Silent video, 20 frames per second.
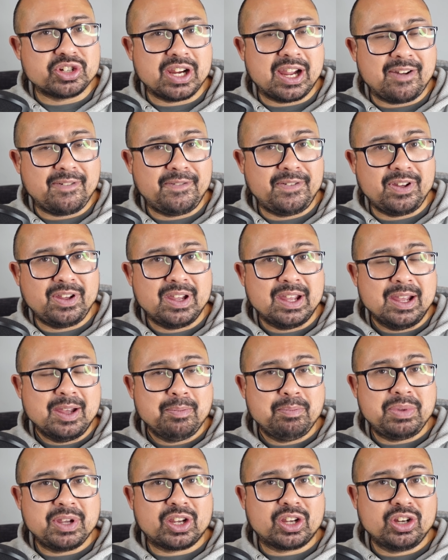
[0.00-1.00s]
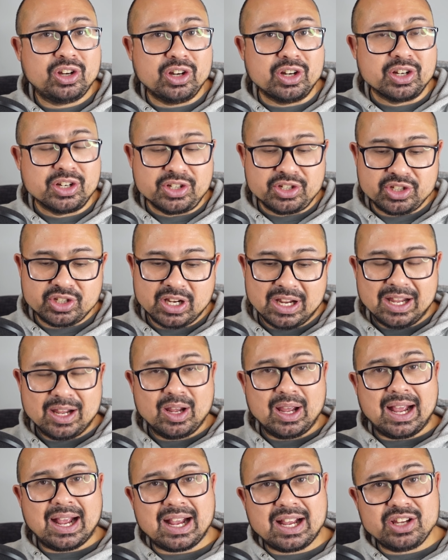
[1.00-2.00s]
effort, because
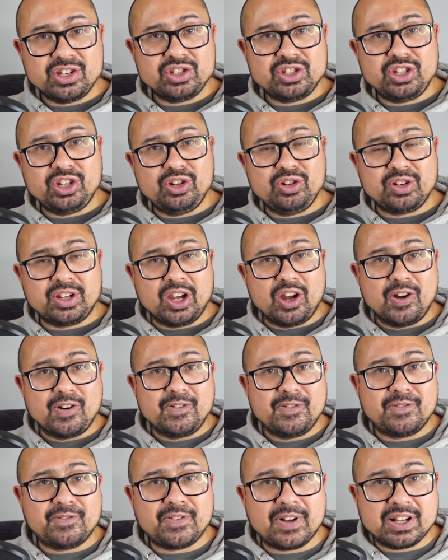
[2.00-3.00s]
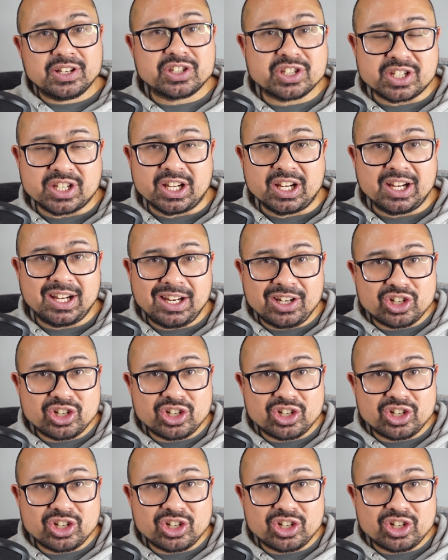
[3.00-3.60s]
as you go faster, it